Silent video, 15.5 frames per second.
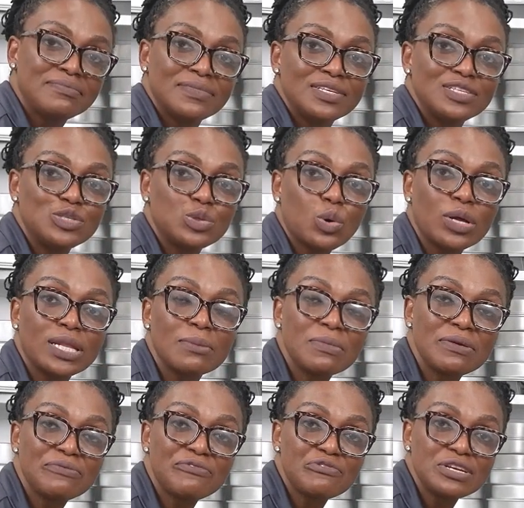store them
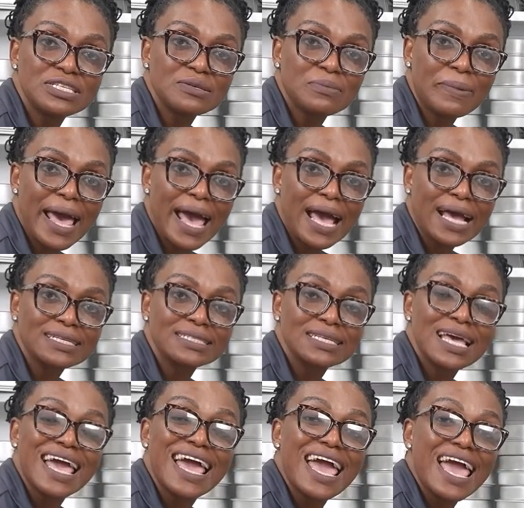in freezer bags,
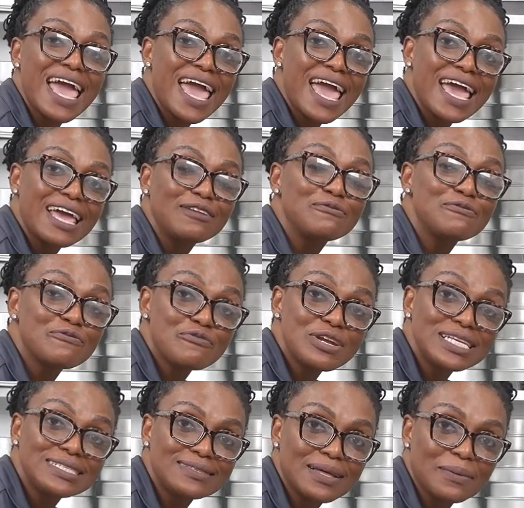and
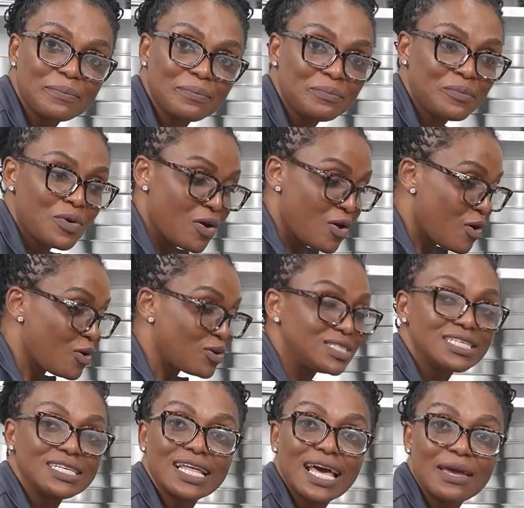freeze them
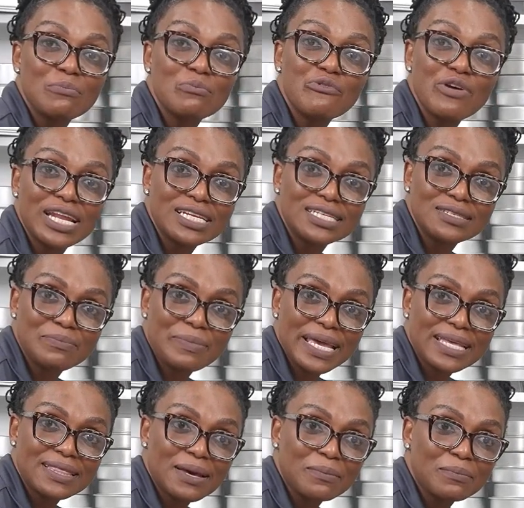until I'm ready to
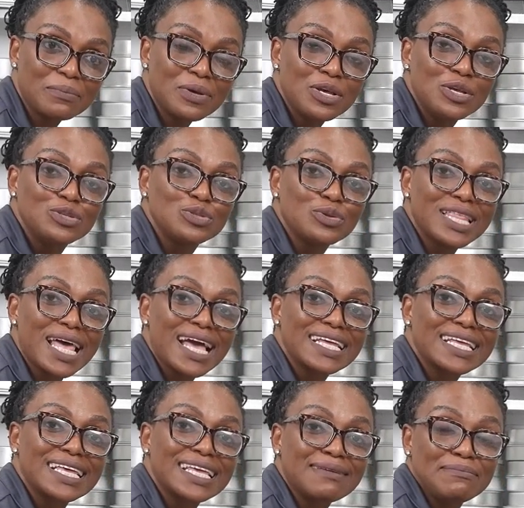bake them. So that
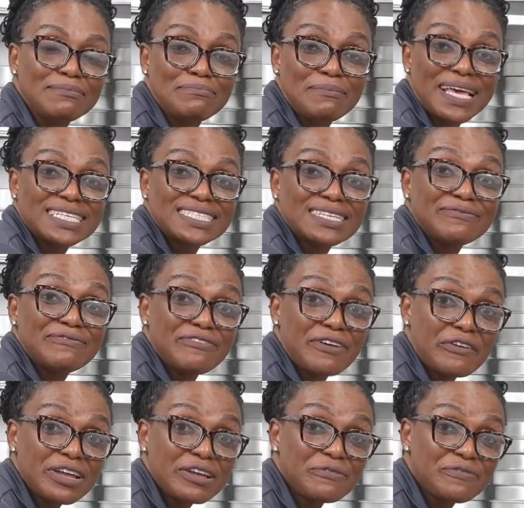makes it
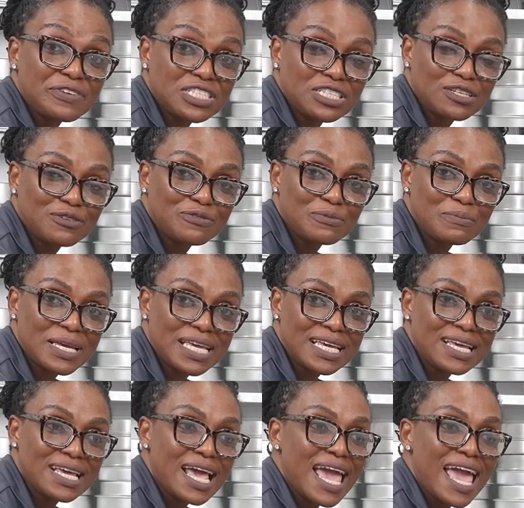very efficient for me
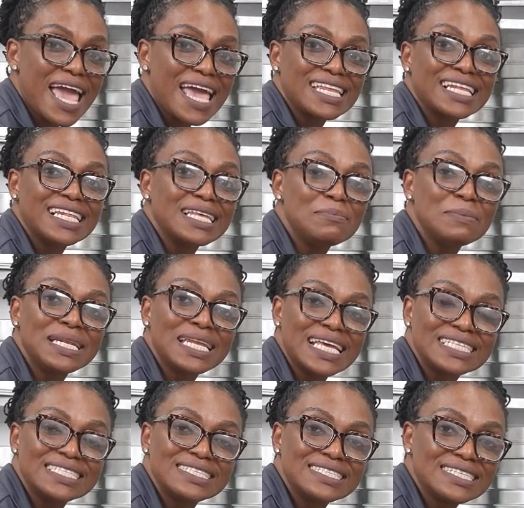and
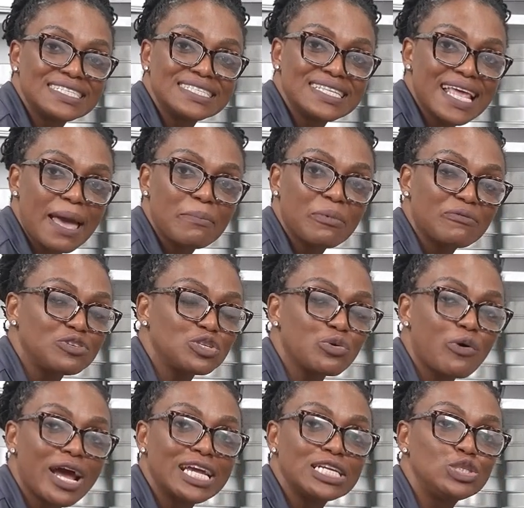eliminates the step of
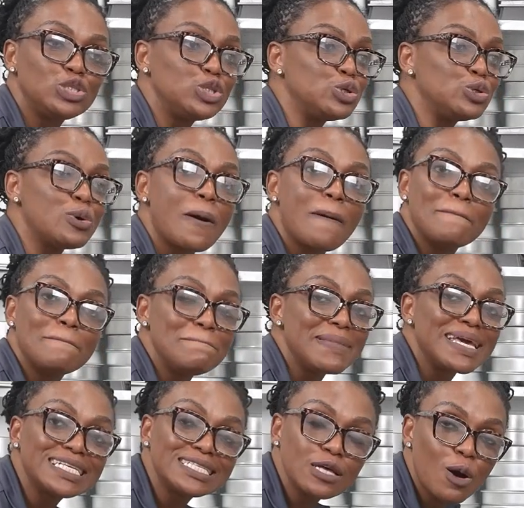trying to
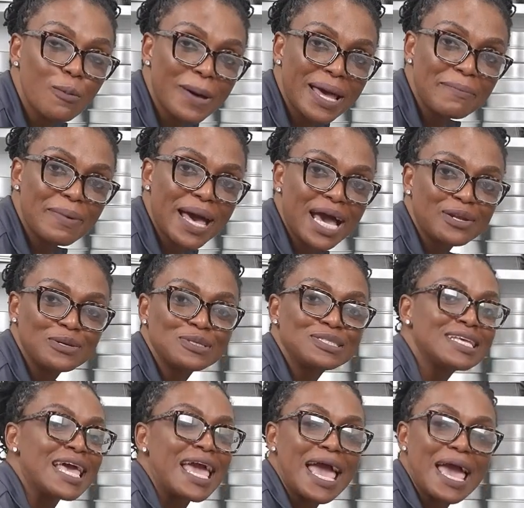mix all my
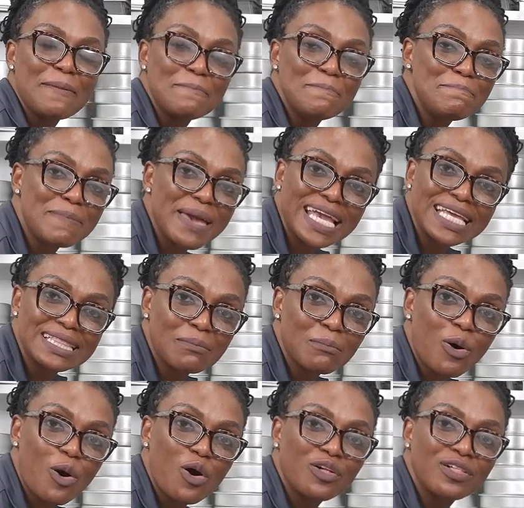batters and bake them
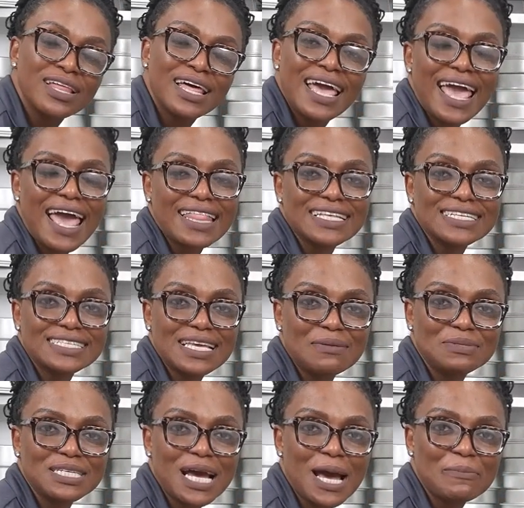all at the
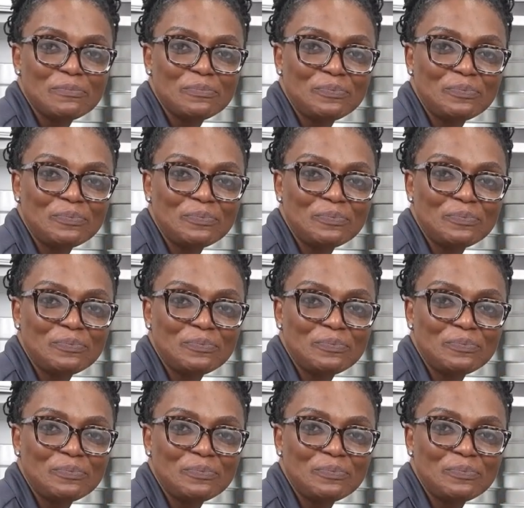same time.